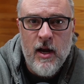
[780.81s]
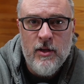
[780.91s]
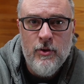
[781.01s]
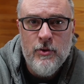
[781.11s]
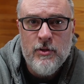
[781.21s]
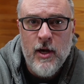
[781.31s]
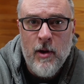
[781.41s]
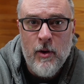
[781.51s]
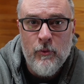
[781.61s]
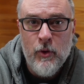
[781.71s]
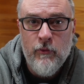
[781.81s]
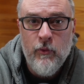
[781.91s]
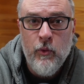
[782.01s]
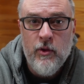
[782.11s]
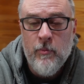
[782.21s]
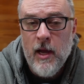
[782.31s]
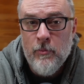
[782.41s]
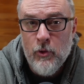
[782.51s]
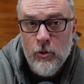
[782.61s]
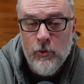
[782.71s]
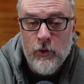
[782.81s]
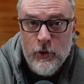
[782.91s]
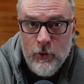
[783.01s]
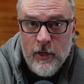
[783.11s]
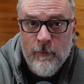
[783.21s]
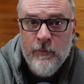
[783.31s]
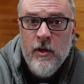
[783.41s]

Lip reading: I use on my roof with my mobile unit,